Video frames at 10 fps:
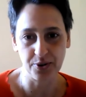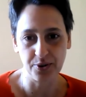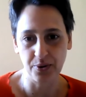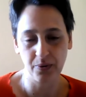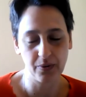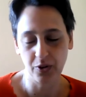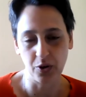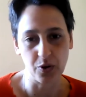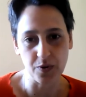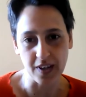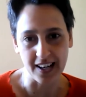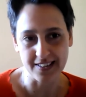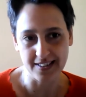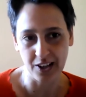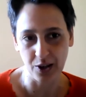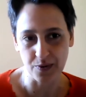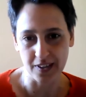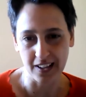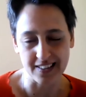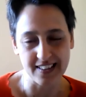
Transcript: use ICQs in class,